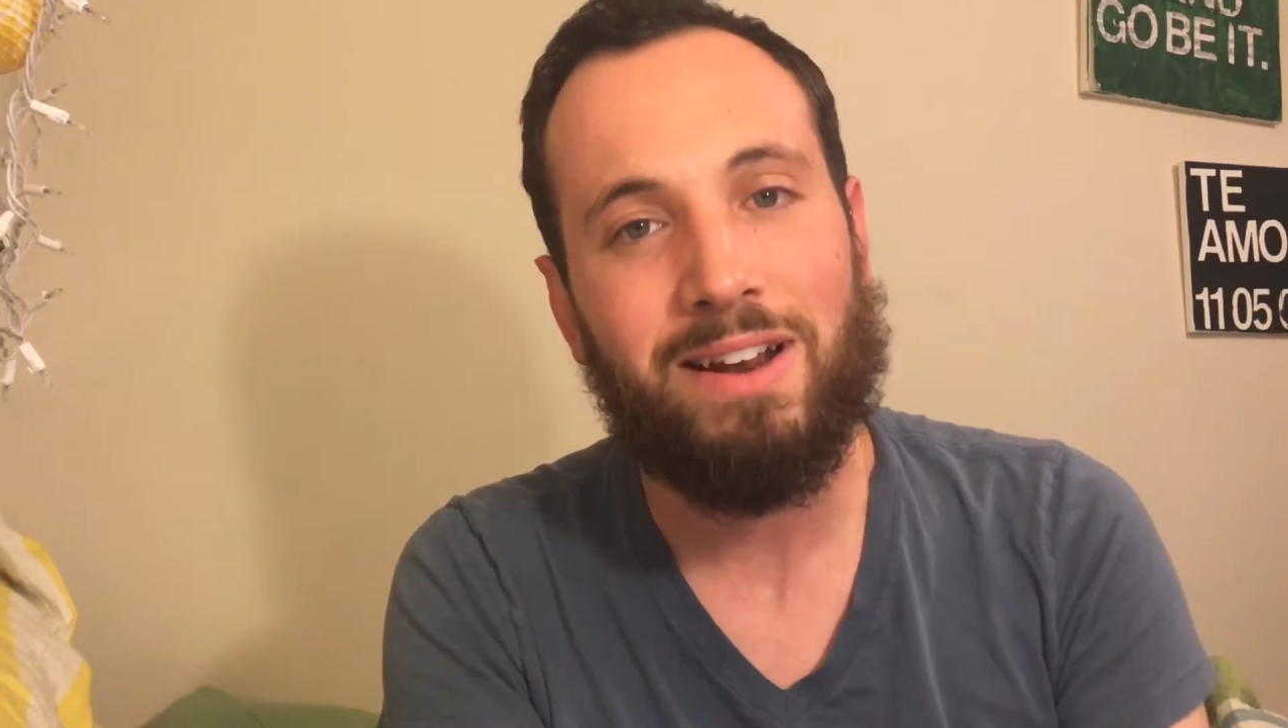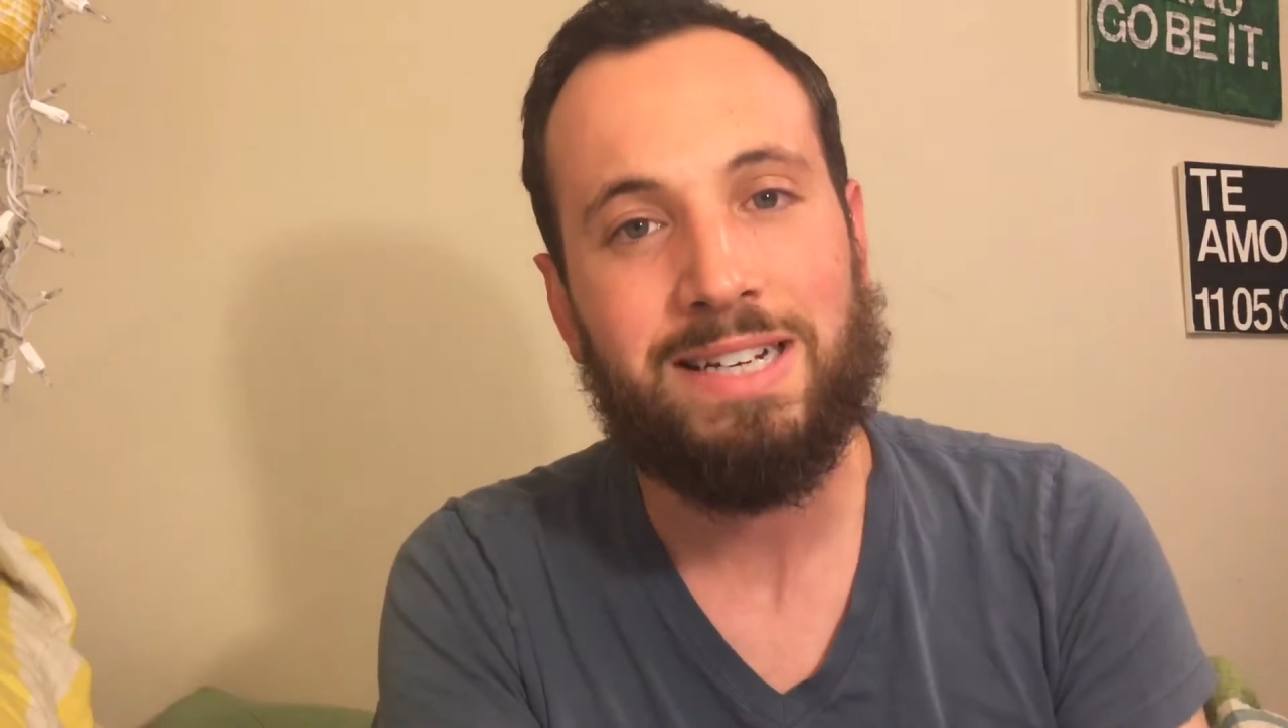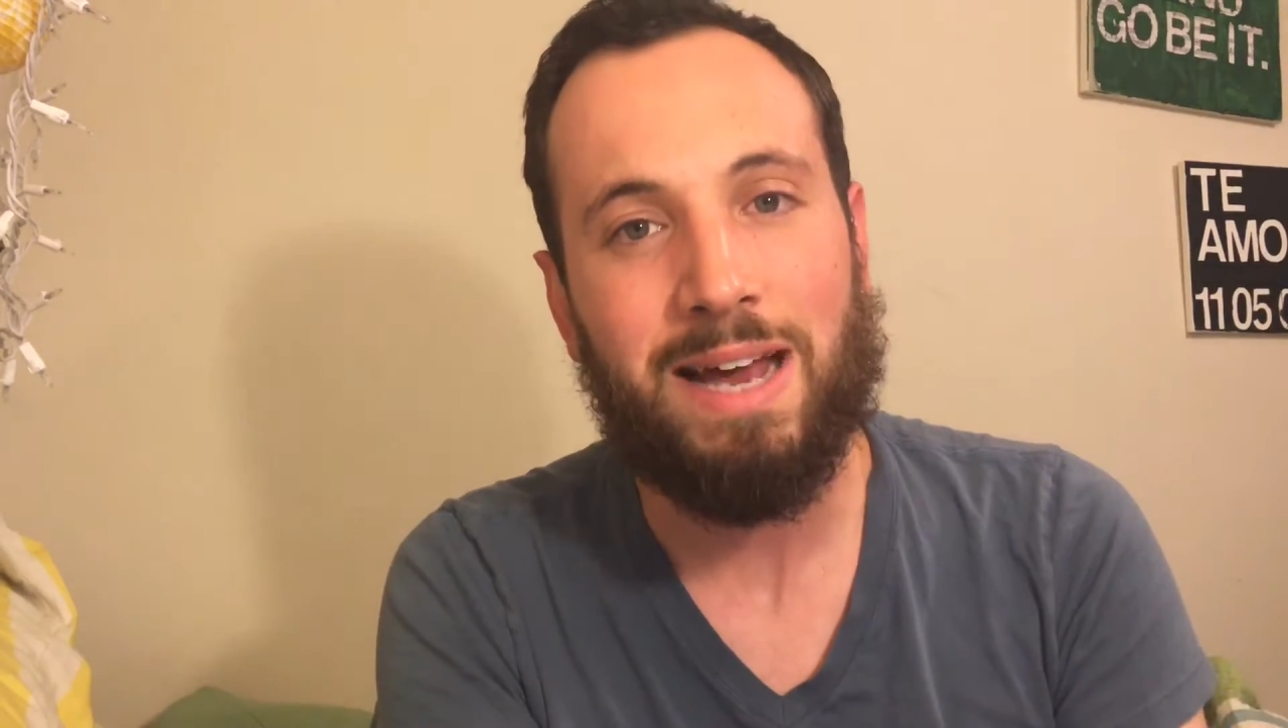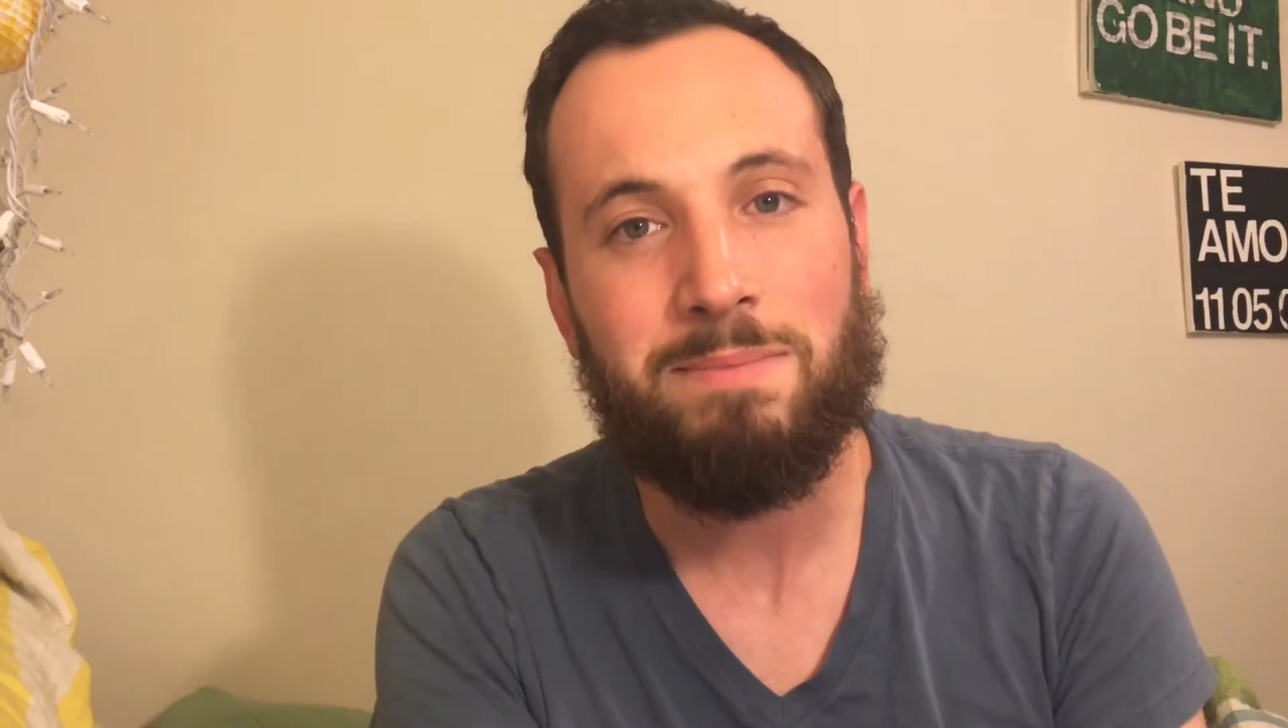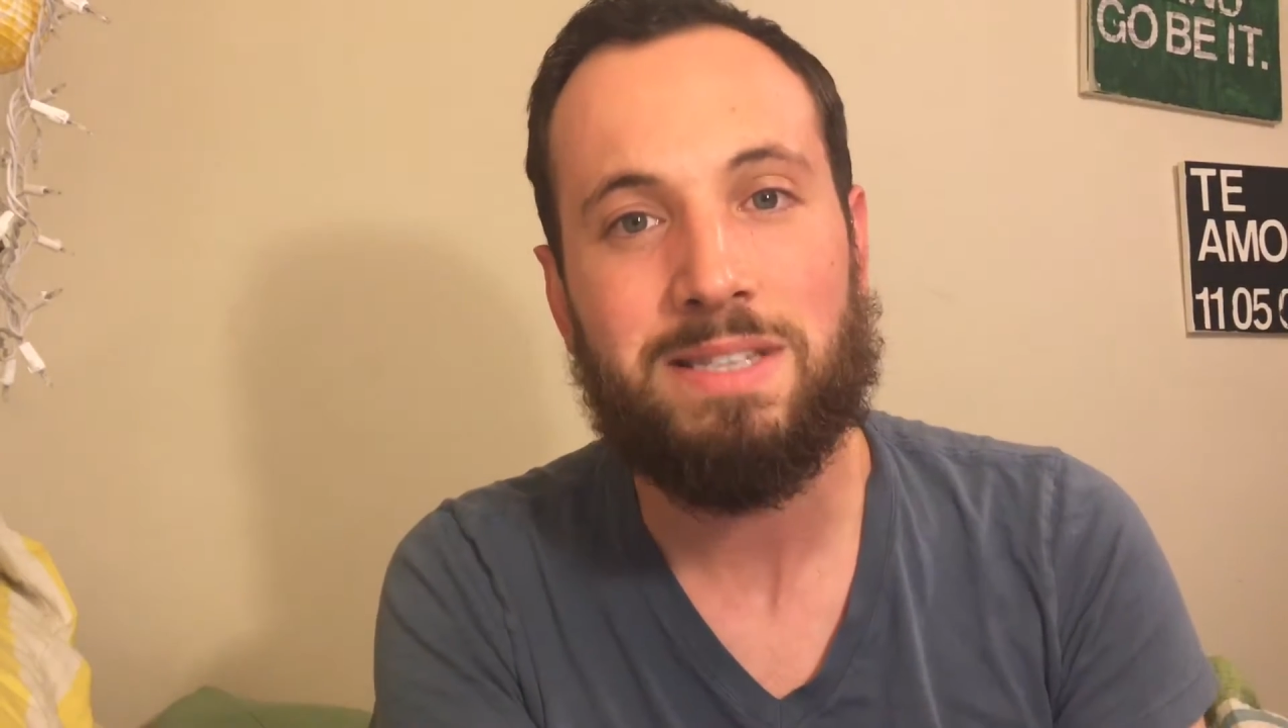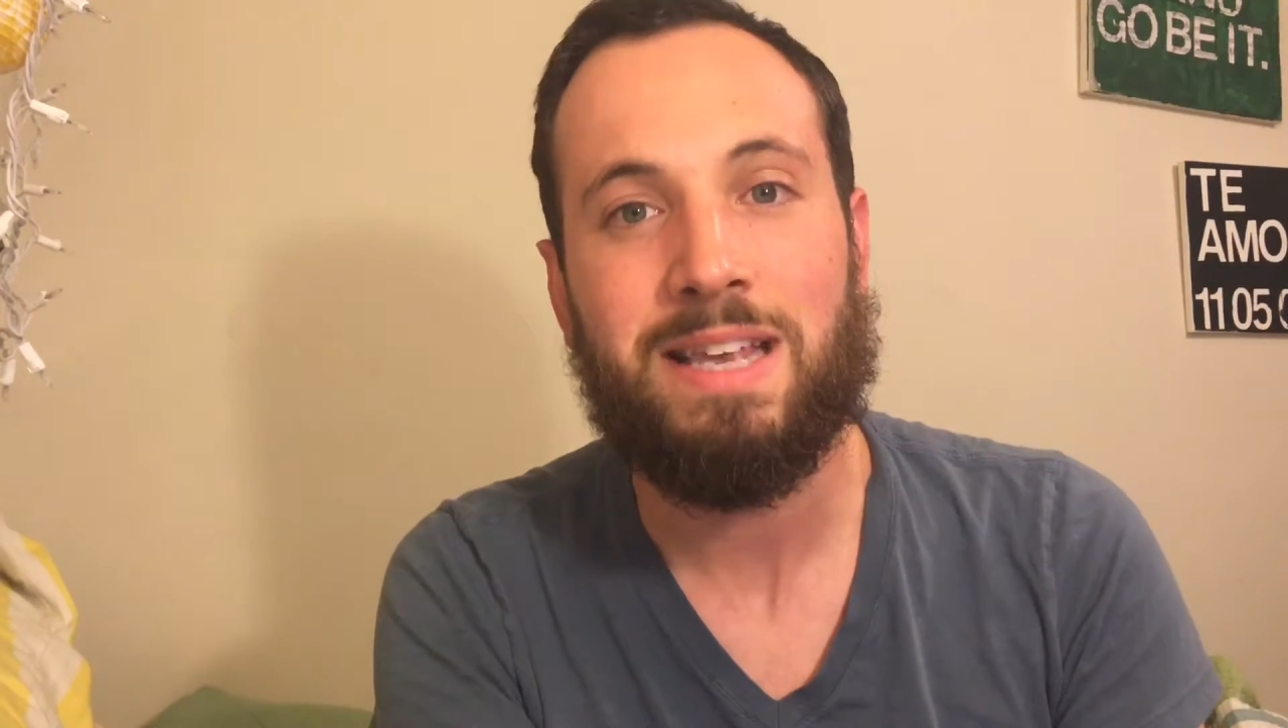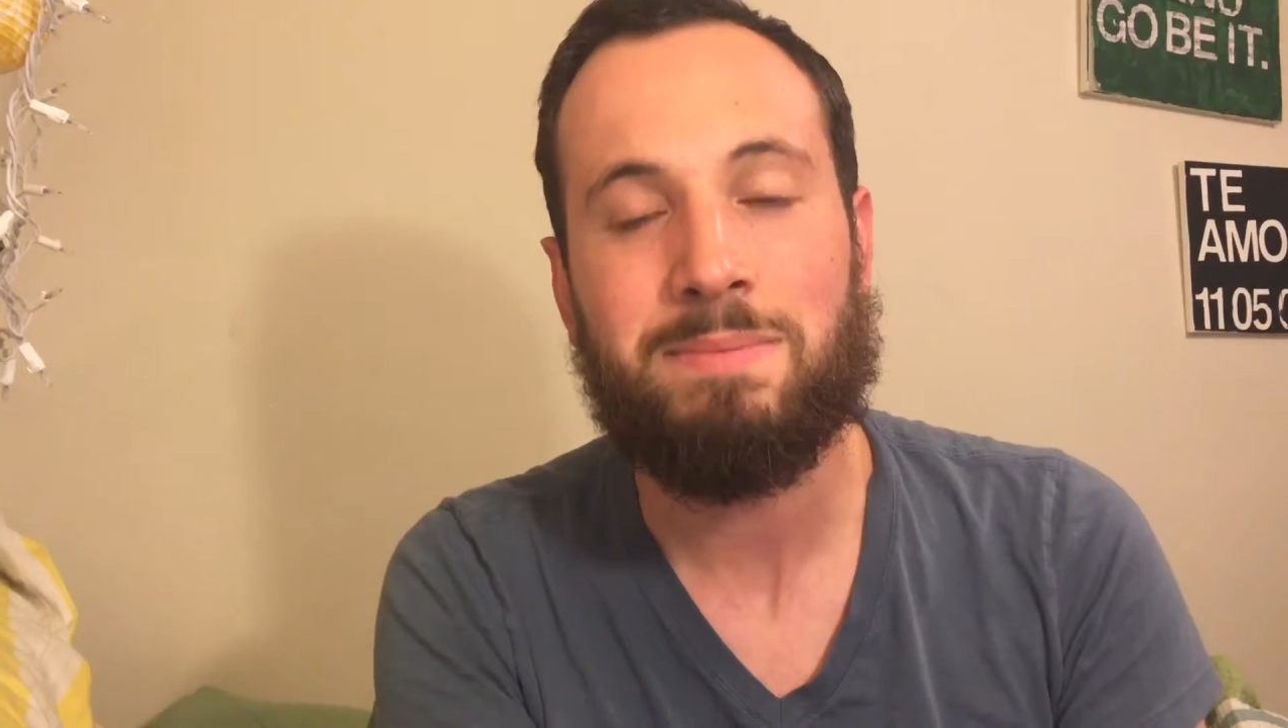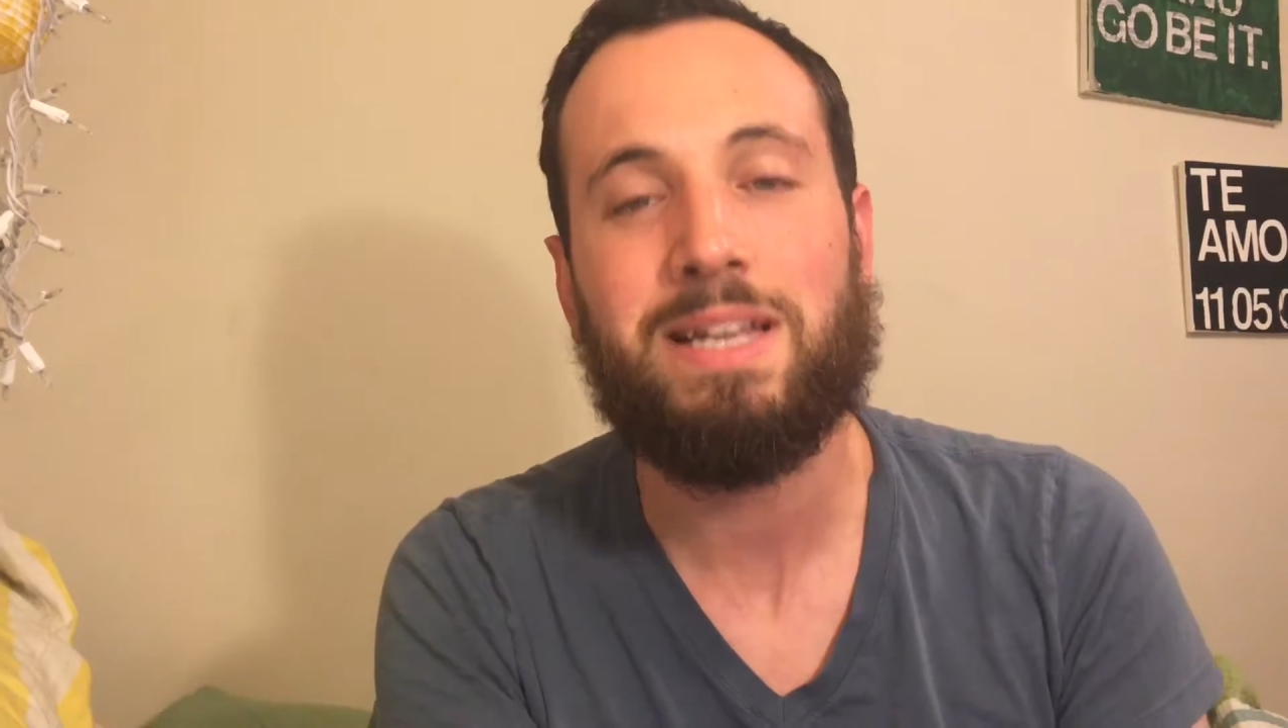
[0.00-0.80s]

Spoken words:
of times the same